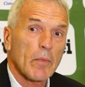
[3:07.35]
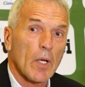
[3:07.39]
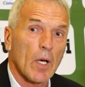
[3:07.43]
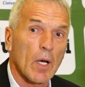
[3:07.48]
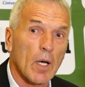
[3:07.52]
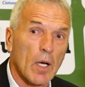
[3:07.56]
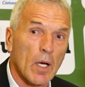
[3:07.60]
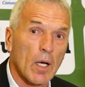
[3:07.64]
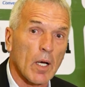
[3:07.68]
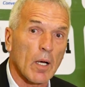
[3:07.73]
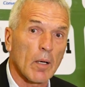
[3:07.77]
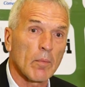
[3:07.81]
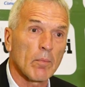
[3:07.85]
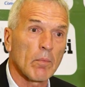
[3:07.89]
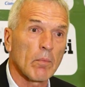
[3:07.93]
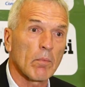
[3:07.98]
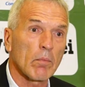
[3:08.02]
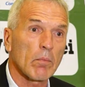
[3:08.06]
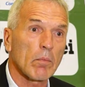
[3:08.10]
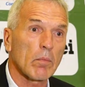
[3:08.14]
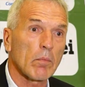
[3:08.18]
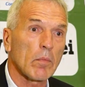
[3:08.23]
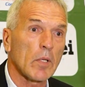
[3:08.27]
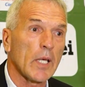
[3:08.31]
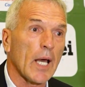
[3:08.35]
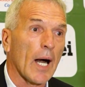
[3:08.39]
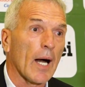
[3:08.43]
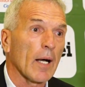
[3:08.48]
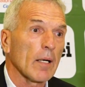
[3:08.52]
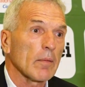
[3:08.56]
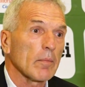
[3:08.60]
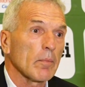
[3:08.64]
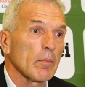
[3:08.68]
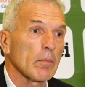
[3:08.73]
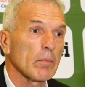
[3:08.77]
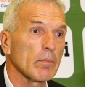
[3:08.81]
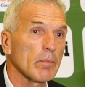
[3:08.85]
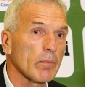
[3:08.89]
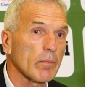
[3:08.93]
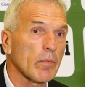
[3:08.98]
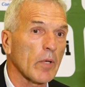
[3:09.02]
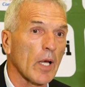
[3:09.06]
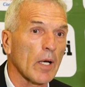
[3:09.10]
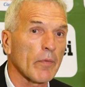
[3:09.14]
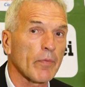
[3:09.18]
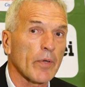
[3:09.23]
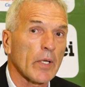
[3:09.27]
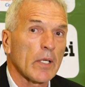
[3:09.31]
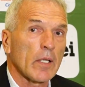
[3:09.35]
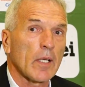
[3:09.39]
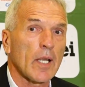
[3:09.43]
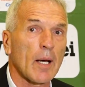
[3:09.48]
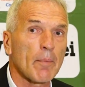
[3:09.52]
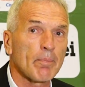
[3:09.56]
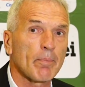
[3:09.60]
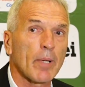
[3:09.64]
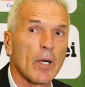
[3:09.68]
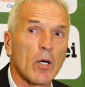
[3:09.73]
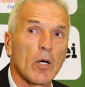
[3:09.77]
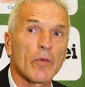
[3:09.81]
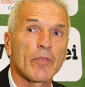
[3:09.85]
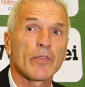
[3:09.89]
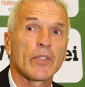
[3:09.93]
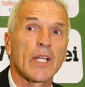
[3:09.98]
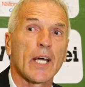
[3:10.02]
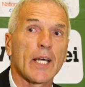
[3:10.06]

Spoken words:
We have a number of